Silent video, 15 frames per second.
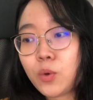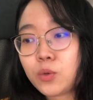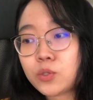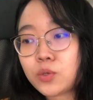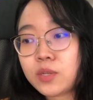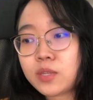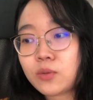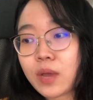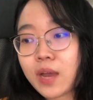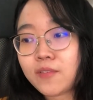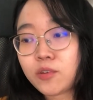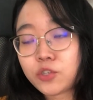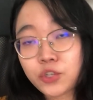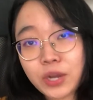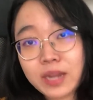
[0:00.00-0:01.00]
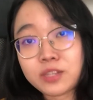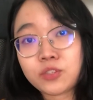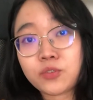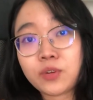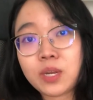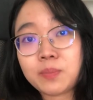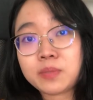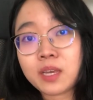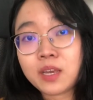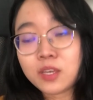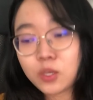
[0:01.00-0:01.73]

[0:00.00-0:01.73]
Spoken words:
also need to have your transcripts,